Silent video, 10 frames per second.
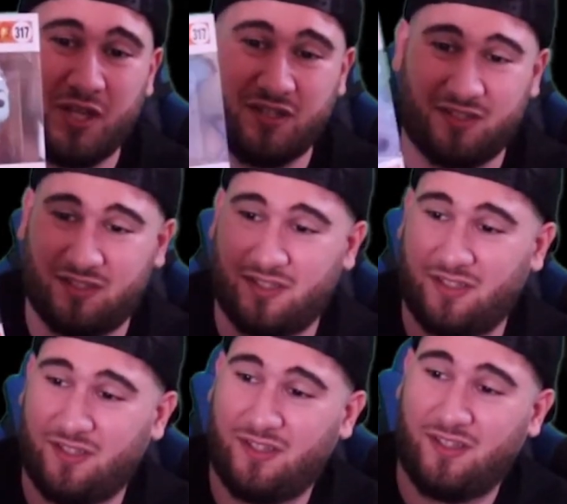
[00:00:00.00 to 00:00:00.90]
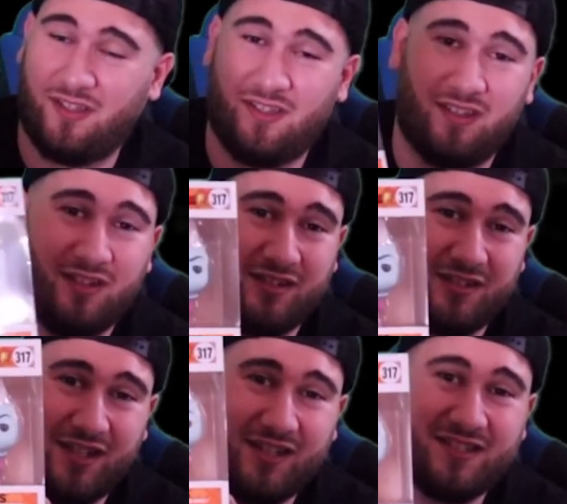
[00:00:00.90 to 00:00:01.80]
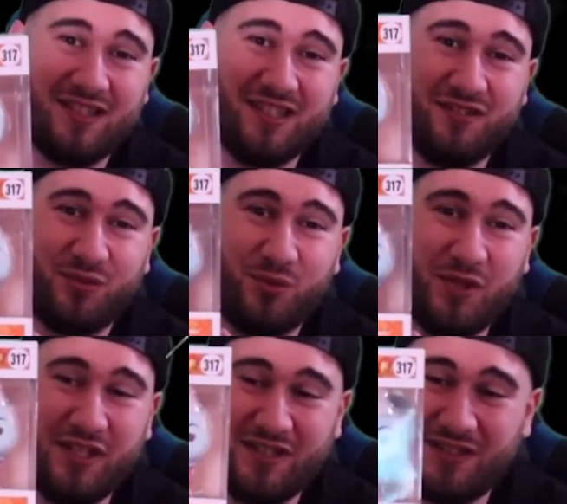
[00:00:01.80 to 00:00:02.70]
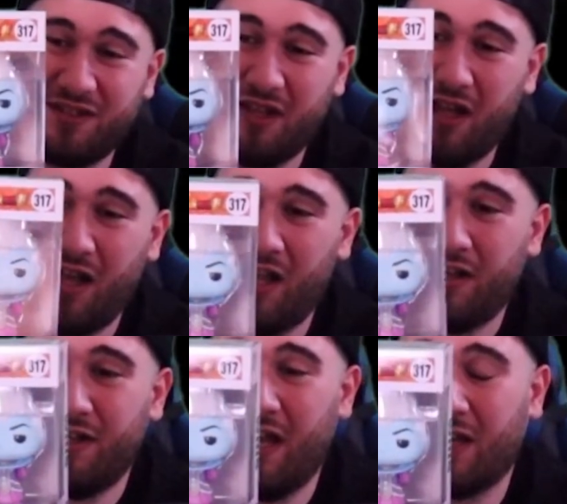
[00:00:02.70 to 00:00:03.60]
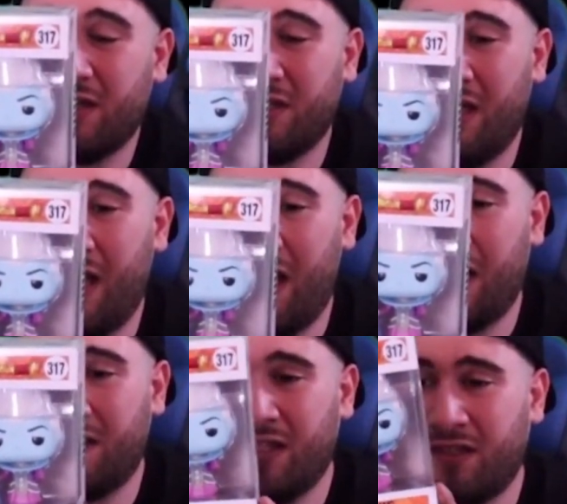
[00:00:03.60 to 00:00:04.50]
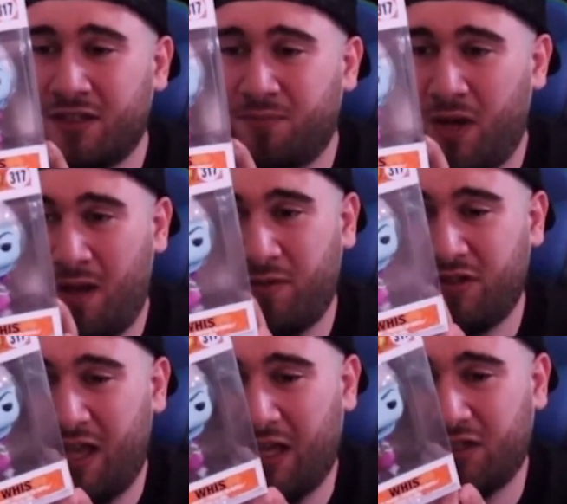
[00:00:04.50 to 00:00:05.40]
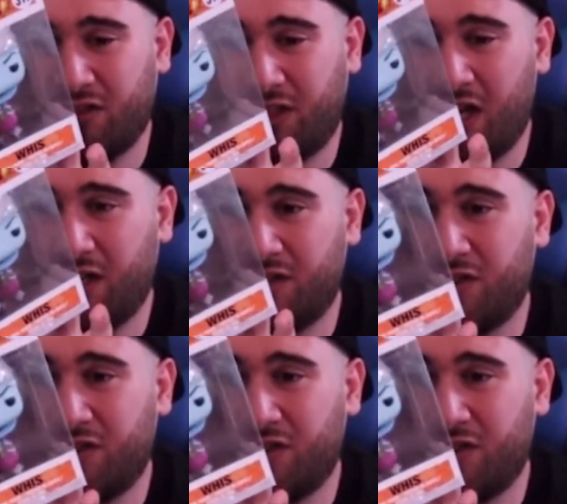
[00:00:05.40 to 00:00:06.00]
Whis. This is Whis. Not gonna lie, I think this pop is actually kind